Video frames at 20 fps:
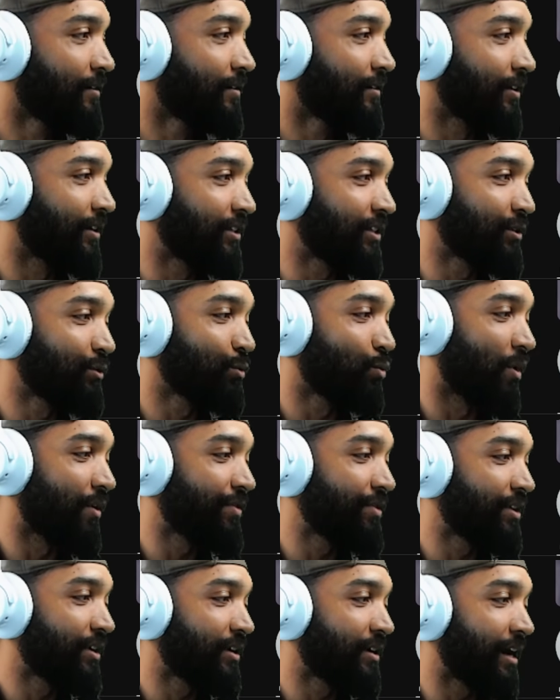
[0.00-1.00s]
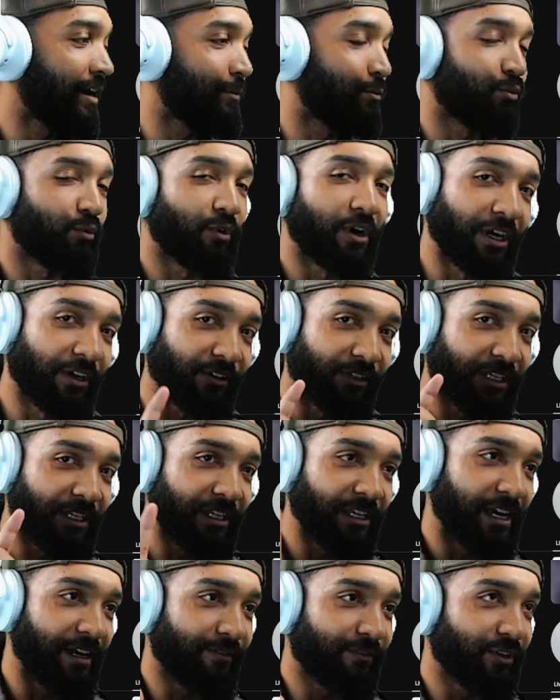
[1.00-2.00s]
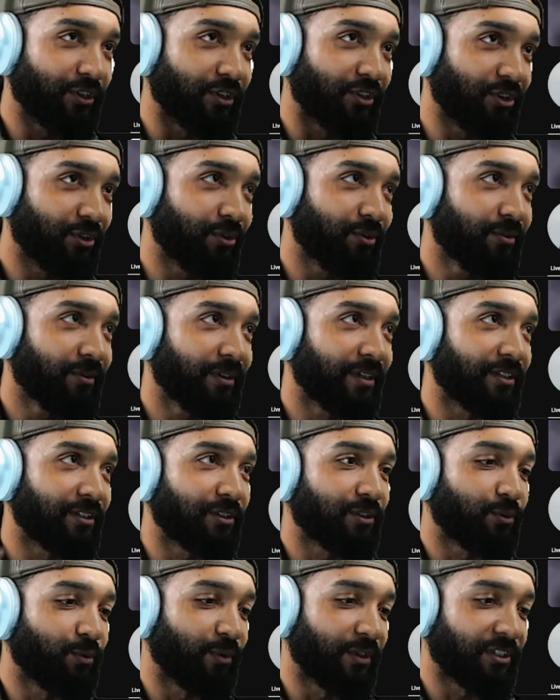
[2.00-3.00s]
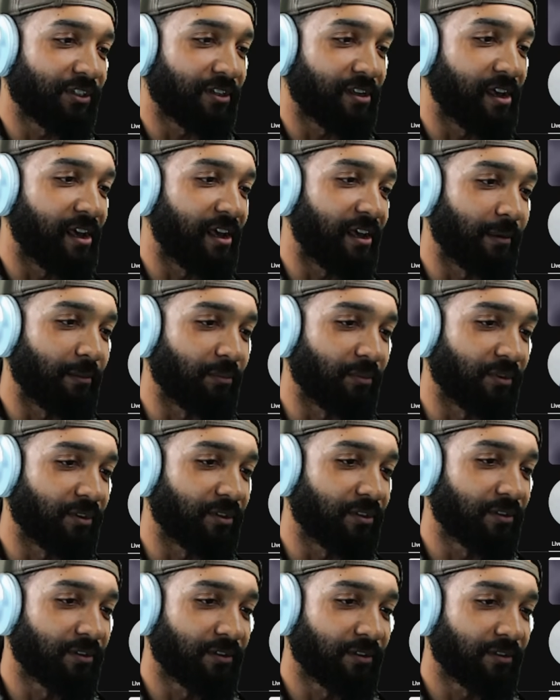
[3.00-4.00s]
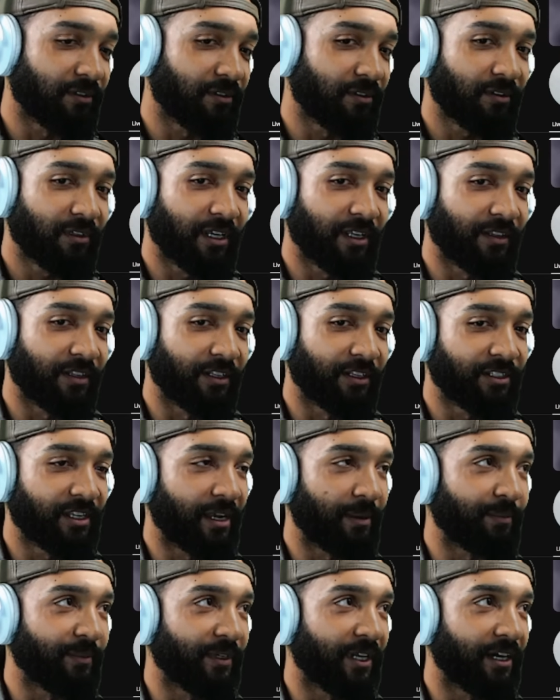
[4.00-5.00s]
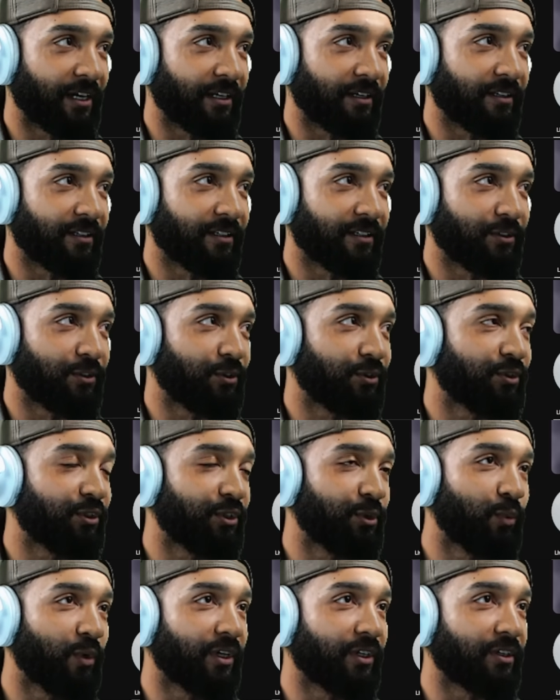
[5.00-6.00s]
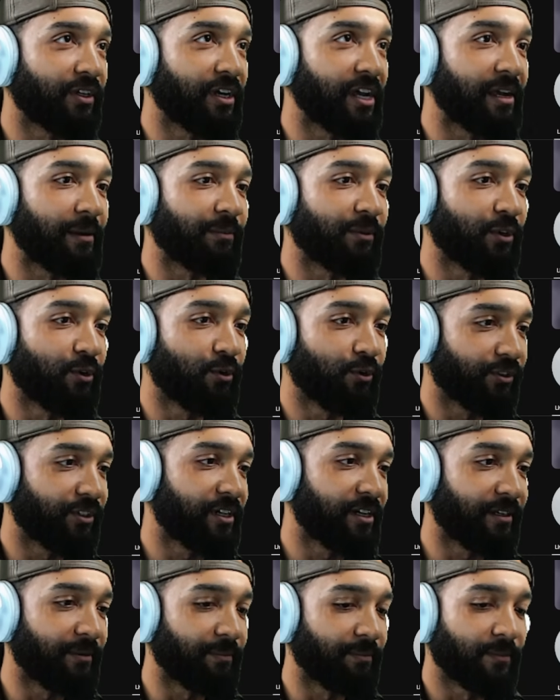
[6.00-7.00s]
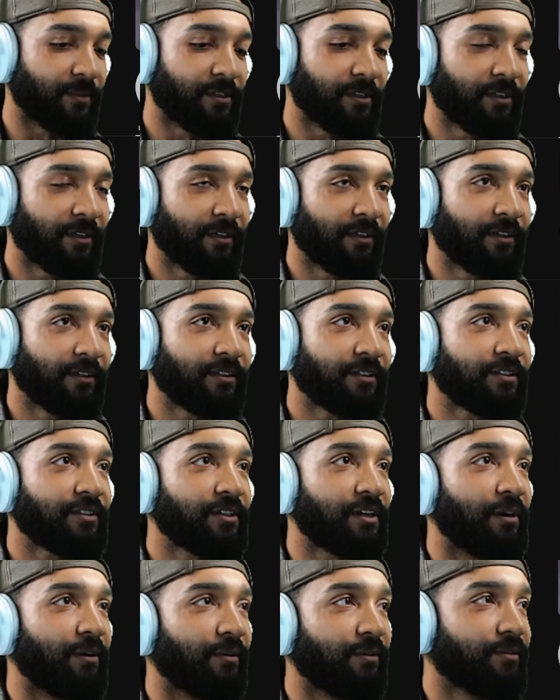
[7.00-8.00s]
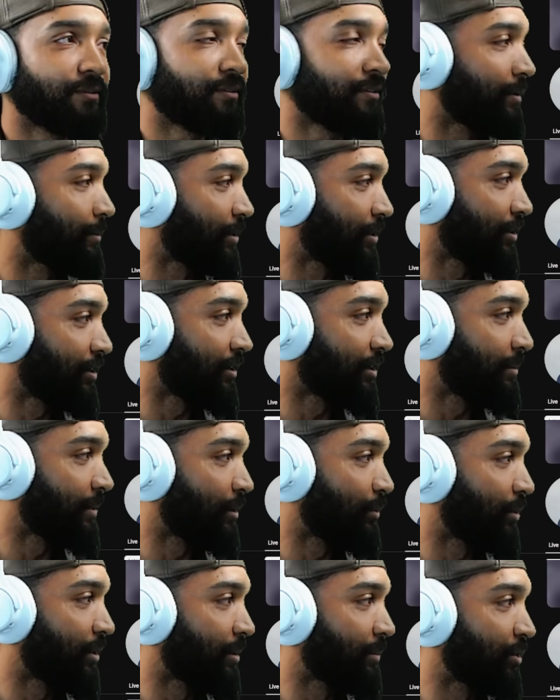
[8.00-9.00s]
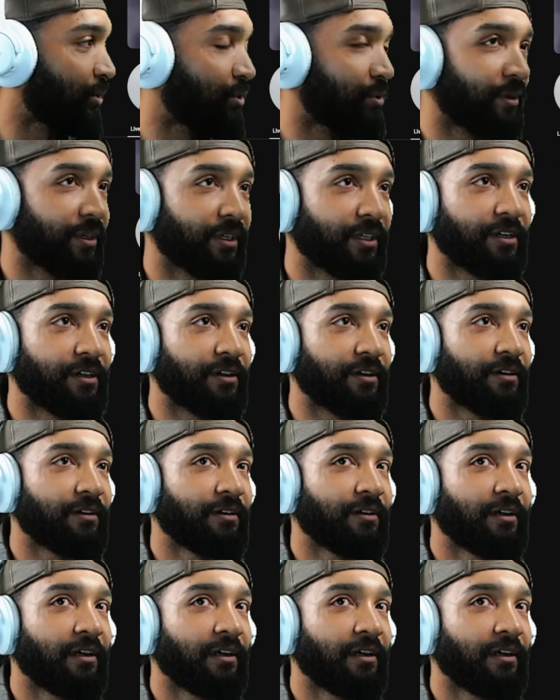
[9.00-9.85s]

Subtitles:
This is one thing I rarely ever do, is switch games in the same night. It's usually one game the whole time. So let me think about what I'm doing here.